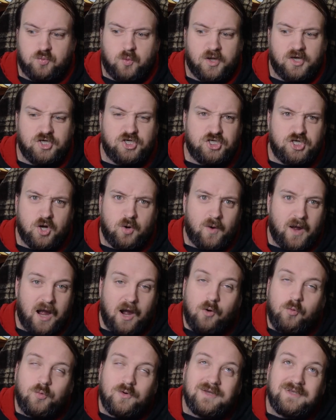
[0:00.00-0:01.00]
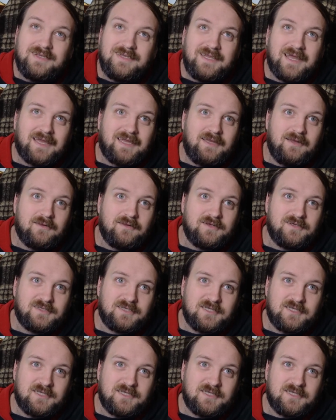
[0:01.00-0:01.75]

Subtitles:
want to show how ridiculous